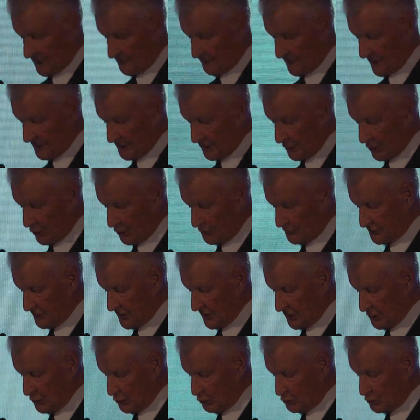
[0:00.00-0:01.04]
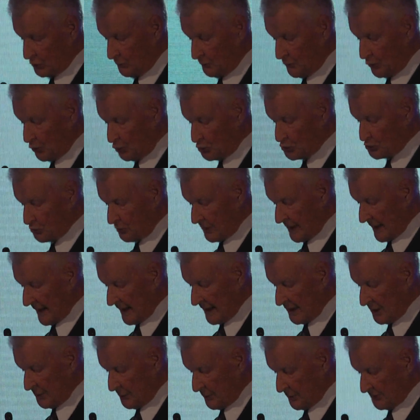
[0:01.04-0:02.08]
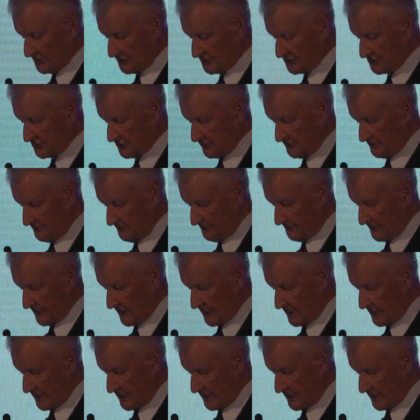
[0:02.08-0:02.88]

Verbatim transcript: by the continued mutual animus